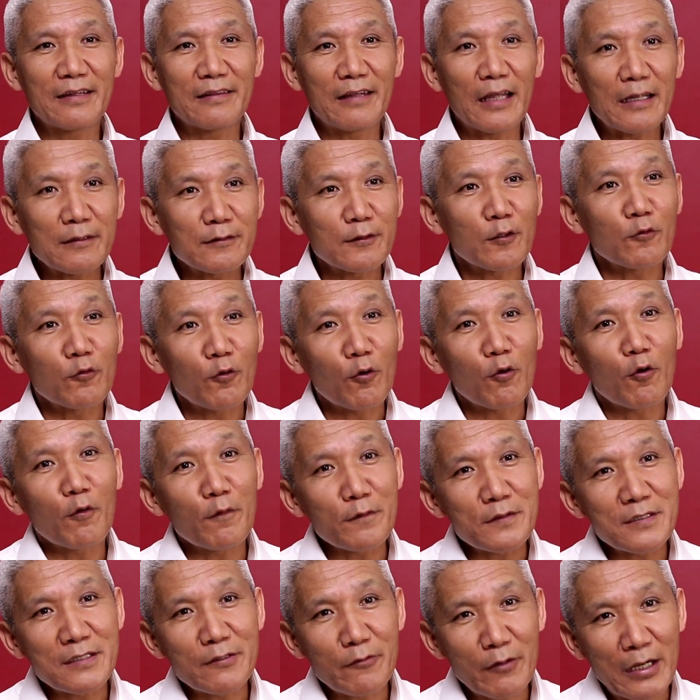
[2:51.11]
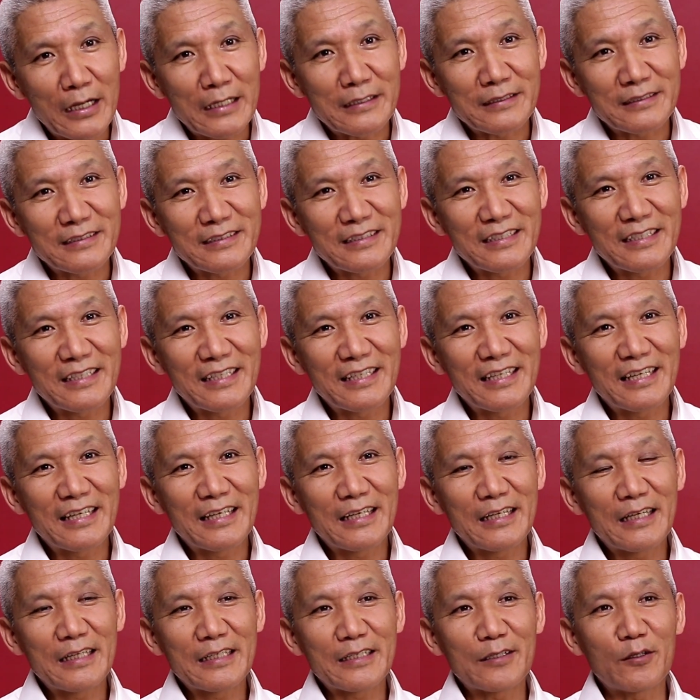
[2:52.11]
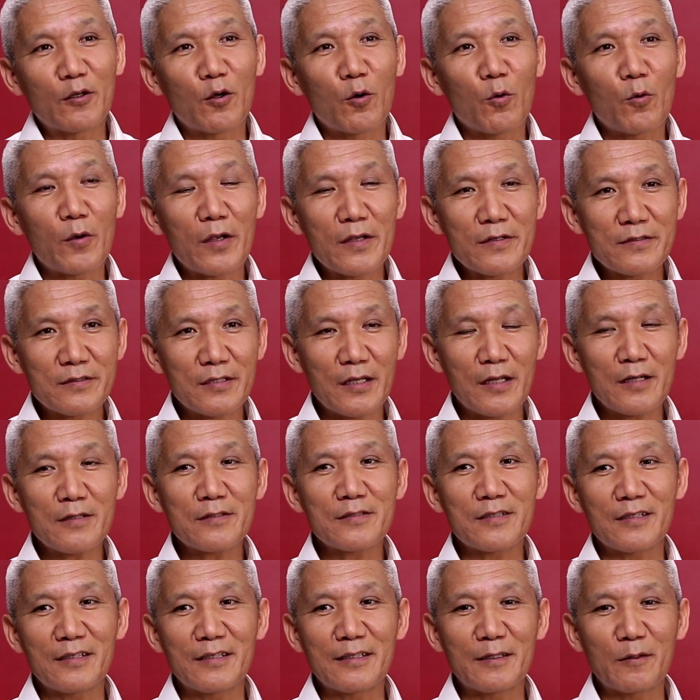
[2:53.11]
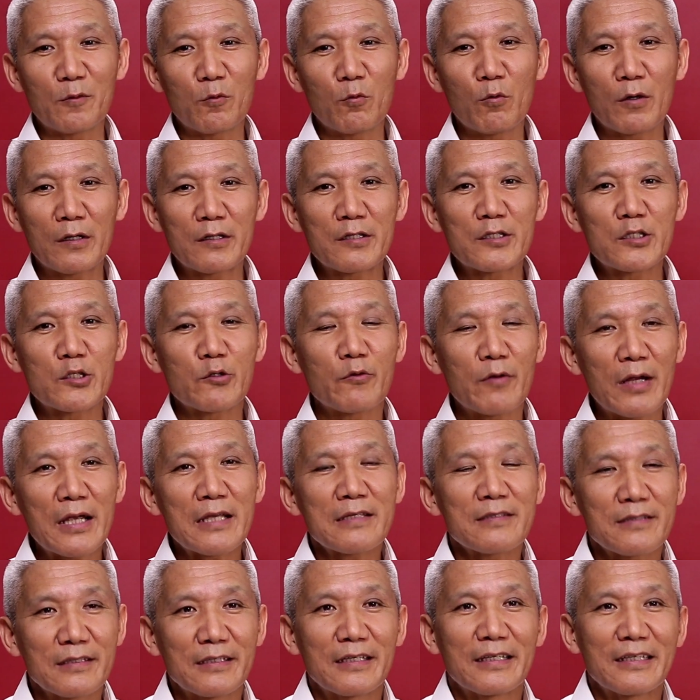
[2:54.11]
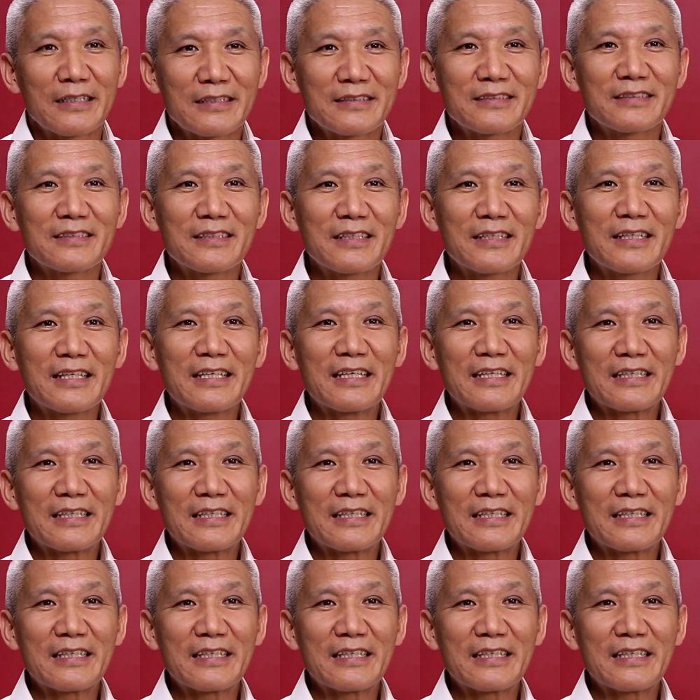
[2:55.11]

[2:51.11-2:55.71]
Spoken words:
That's the role of stress. Essentially what stress is